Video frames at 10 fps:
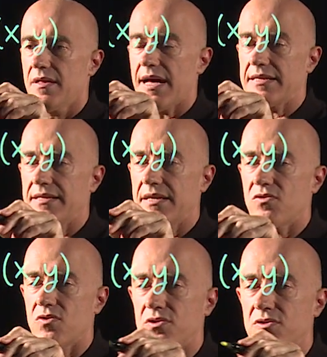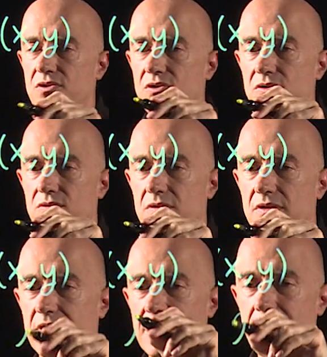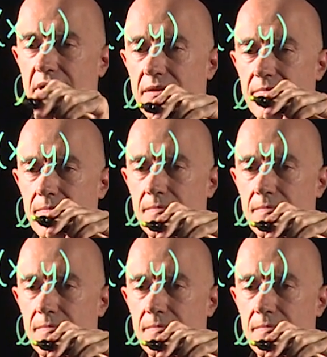That's equal to the limit